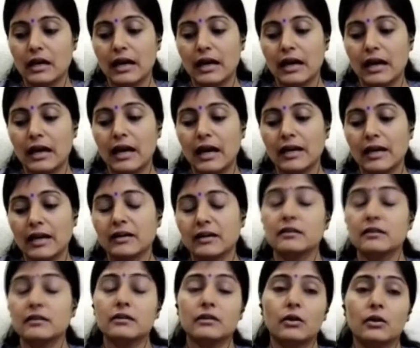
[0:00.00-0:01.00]
And
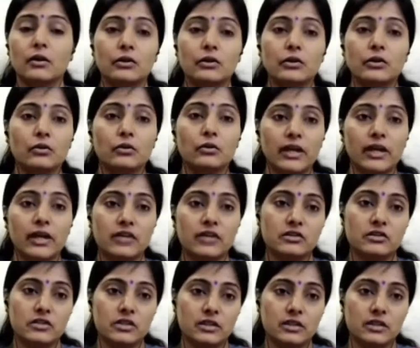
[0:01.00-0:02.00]
on the occasion,
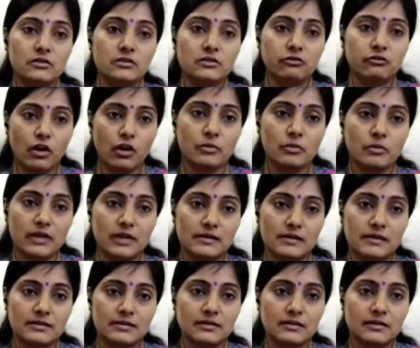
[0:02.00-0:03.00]
she informed
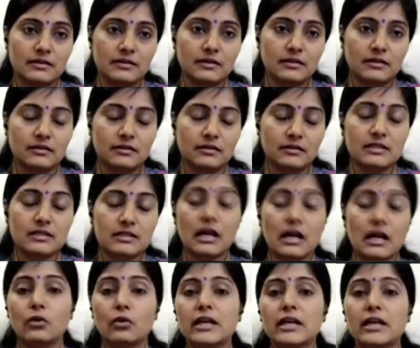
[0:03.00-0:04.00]
us that
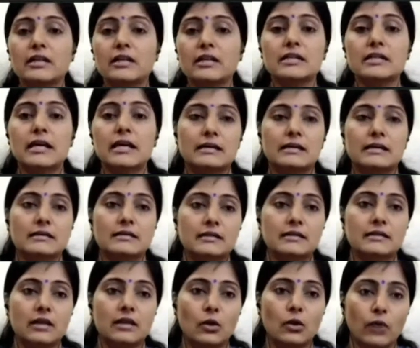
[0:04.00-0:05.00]
how India is
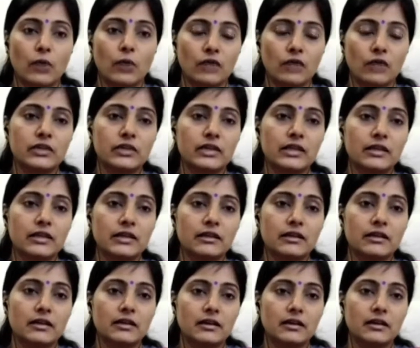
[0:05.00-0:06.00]
one of the
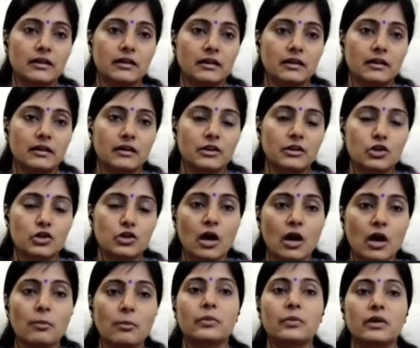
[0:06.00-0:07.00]

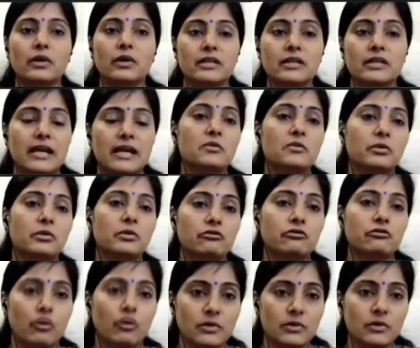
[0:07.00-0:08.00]
top 10
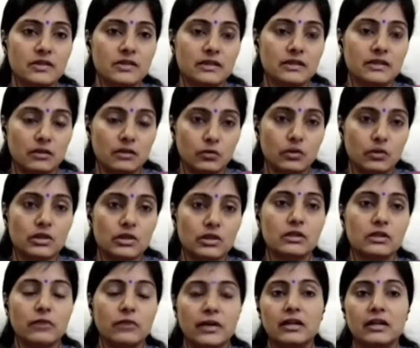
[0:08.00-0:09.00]
performers in the world
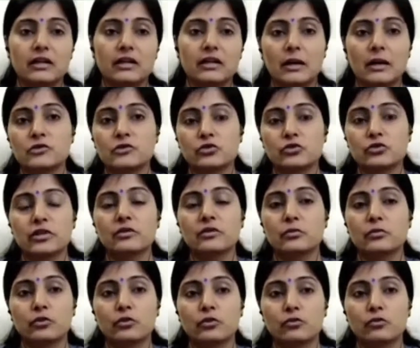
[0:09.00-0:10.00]
when it comes to the
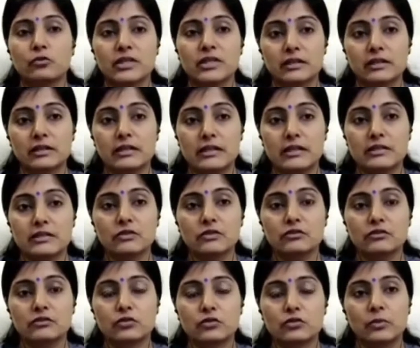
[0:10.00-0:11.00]
improvement in the ease of
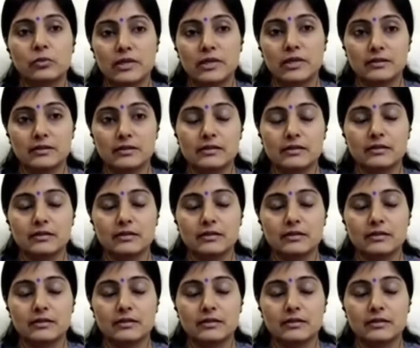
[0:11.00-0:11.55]
doing business.